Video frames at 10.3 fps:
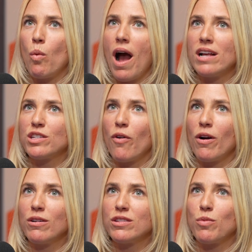As
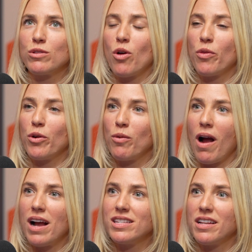far as what's on the
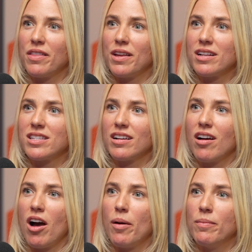horizon and things to
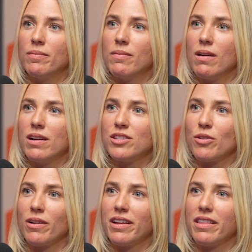come, is
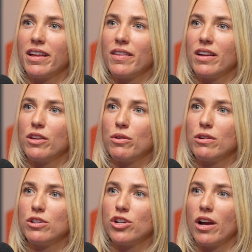there anything that you
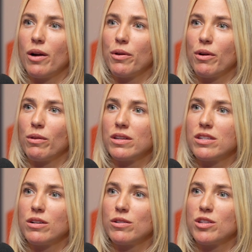could share with our
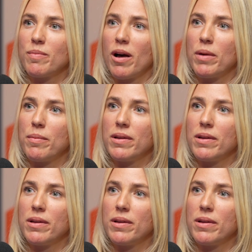listeners about maybe